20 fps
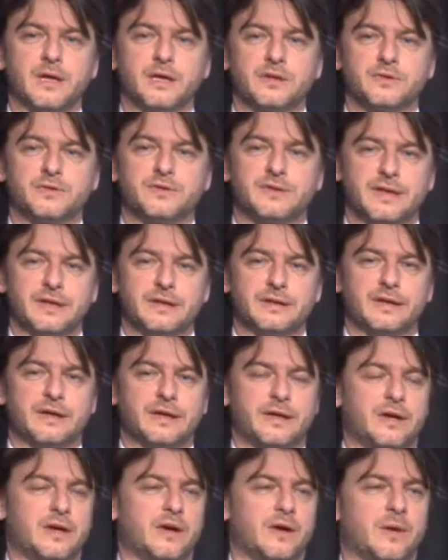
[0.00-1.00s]
to take
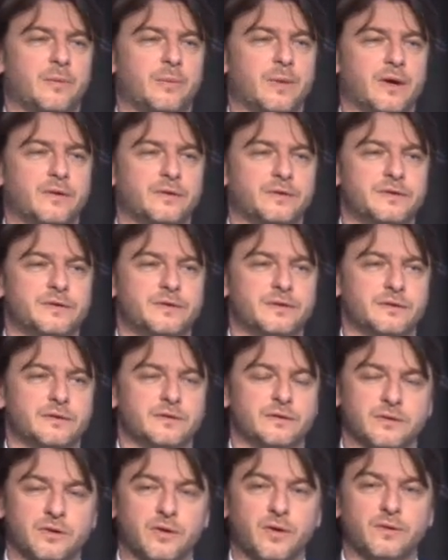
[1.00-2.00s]
care about
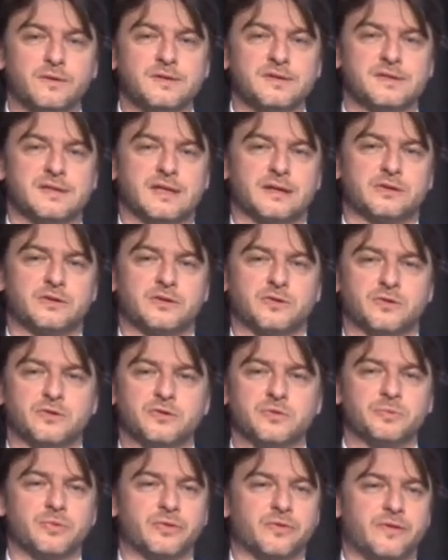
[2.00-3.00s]
the whole sector,
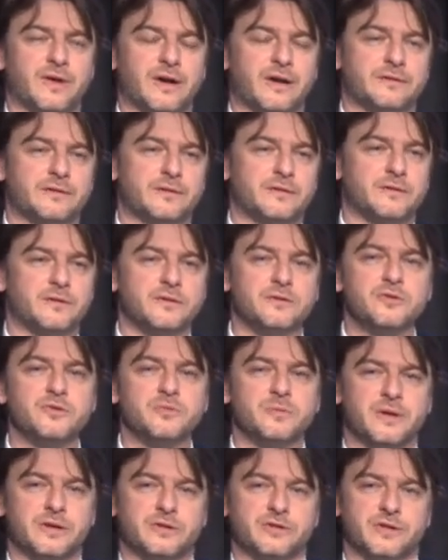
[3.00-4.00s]
to provide the new
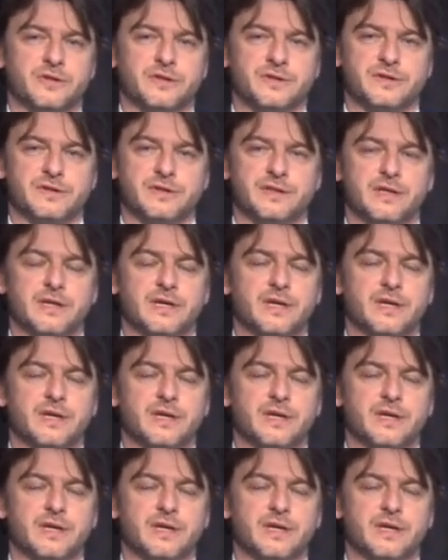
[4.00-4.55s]
measures.